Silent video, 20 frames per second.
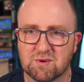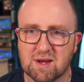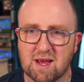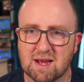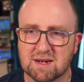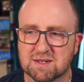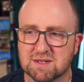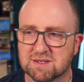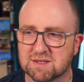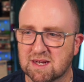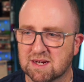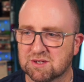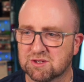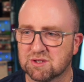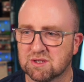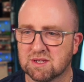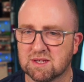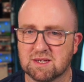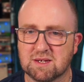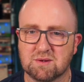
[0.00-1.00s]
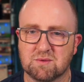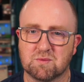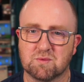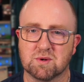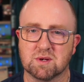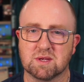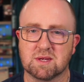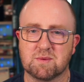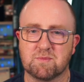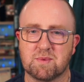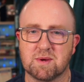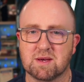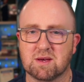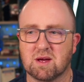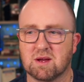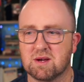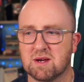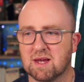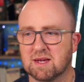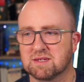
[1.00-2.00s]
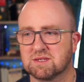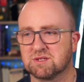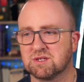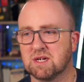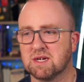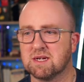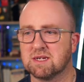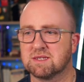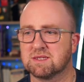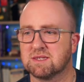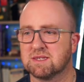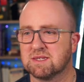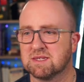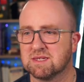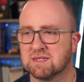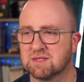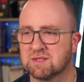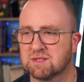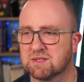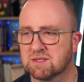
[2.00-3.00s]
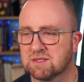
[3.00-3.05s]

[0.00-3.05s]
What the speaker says: React is actually really big on Next.js and